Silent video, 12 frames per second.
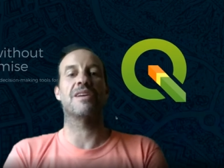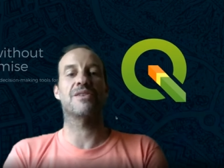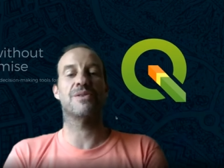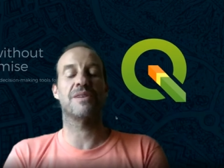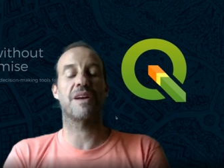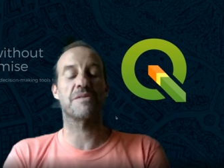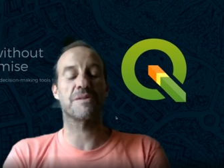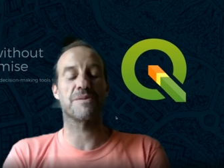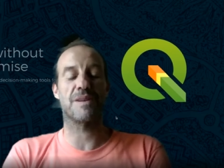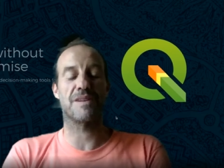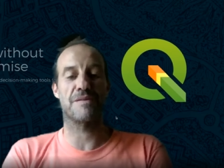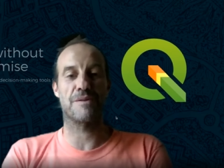
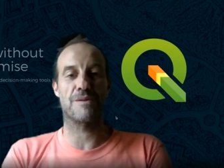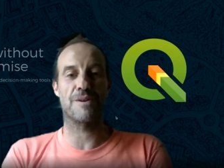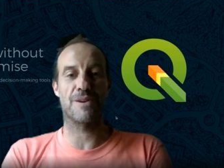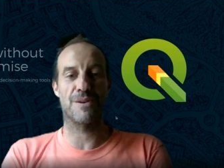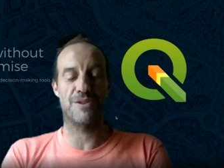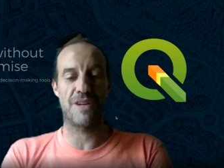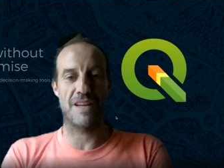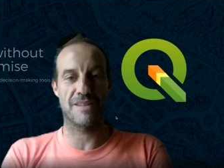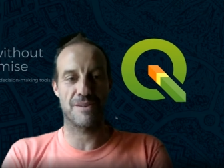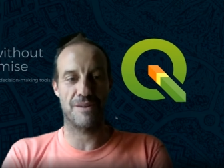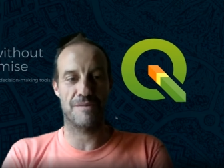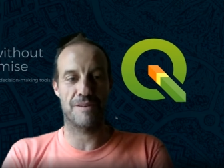2024 QGIS
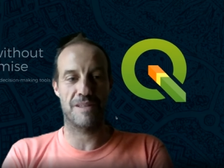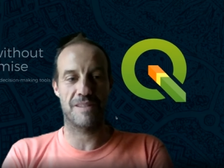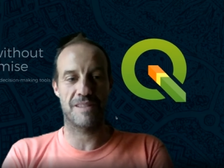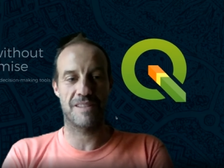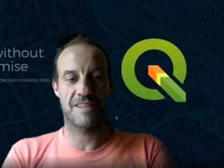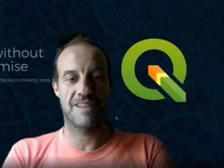conference.